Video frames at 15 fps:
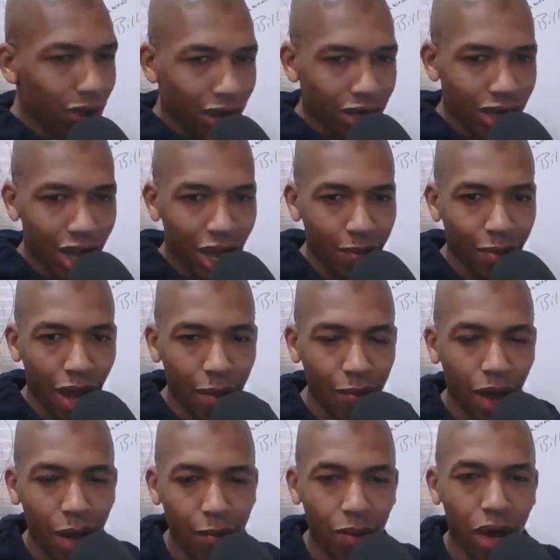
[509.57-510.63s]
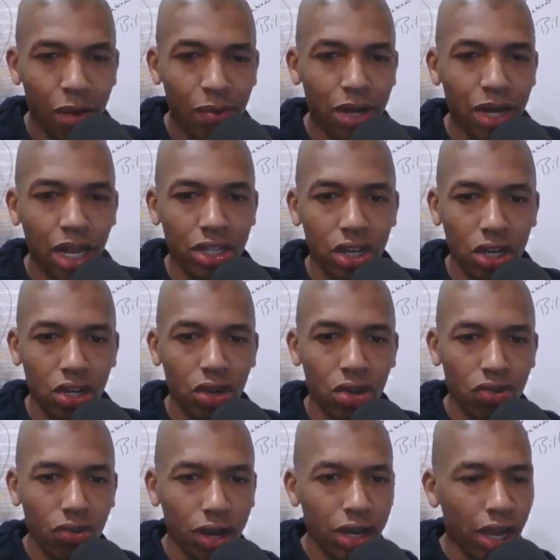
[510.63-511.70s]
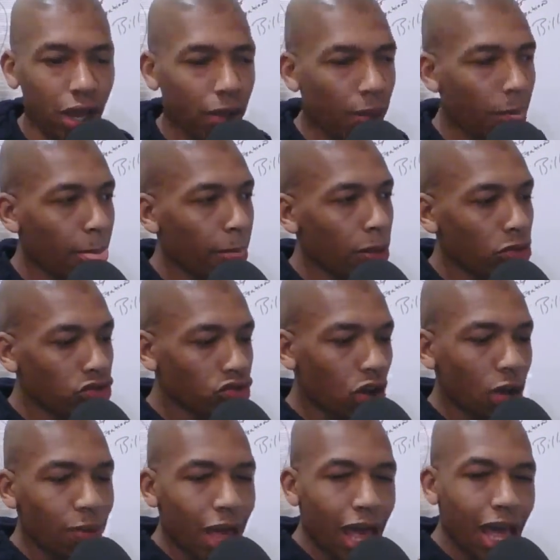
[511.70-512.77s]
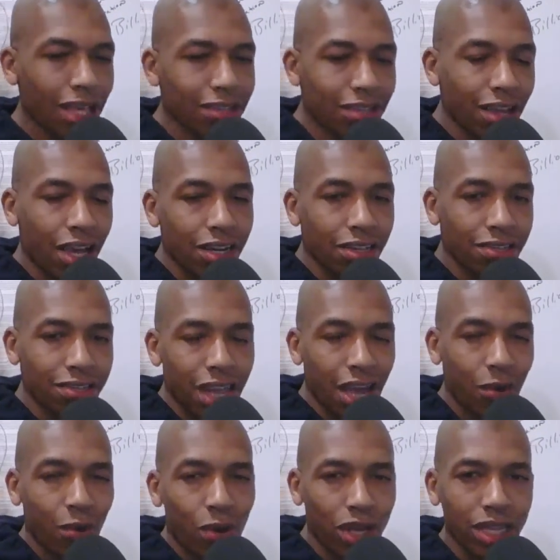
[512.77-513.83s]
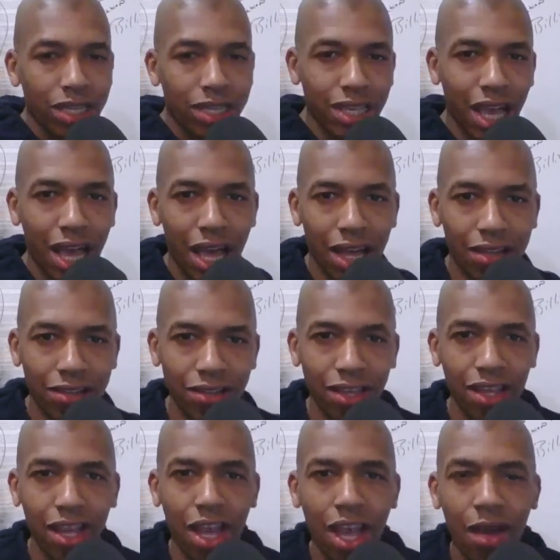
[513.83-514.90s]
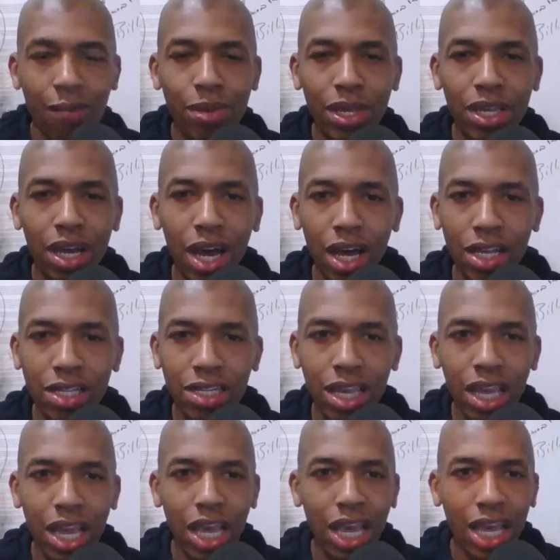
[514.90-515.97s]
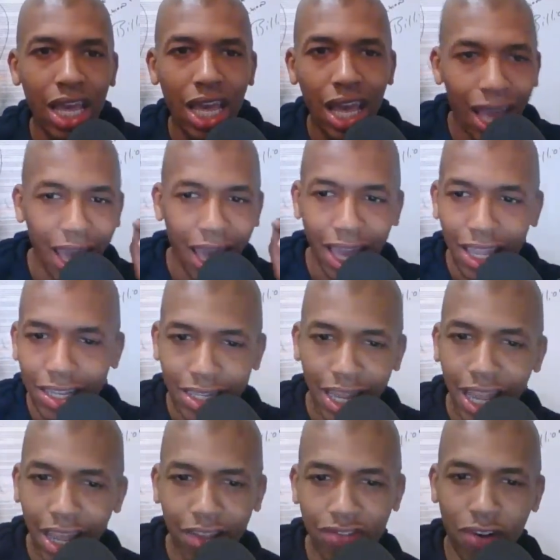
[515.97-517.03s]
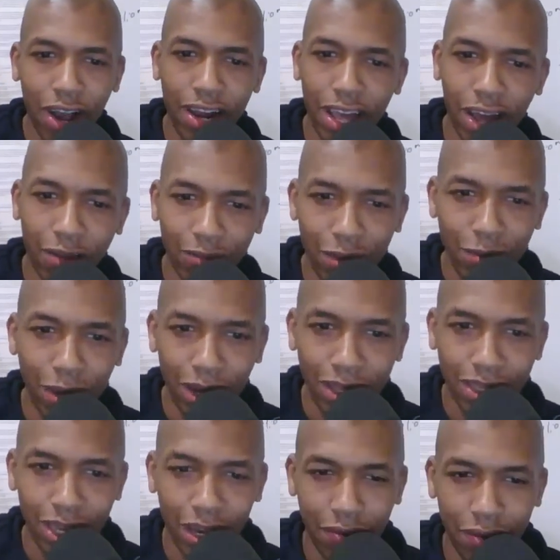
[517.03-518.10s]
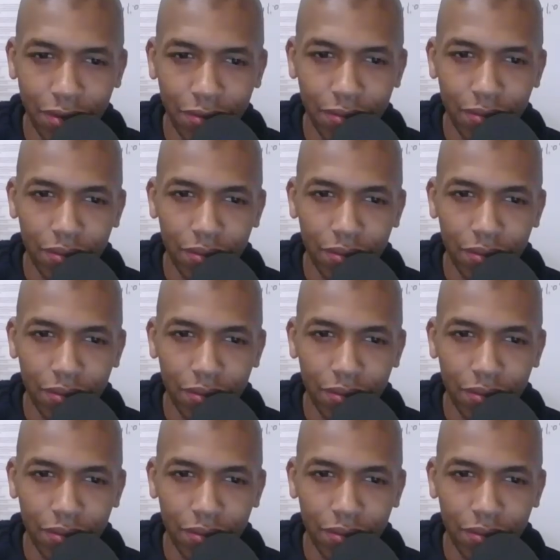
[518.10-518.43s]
right now, but I'm gonna let y'all know this right now. Trump has to understand what he signs because he did try to help the military.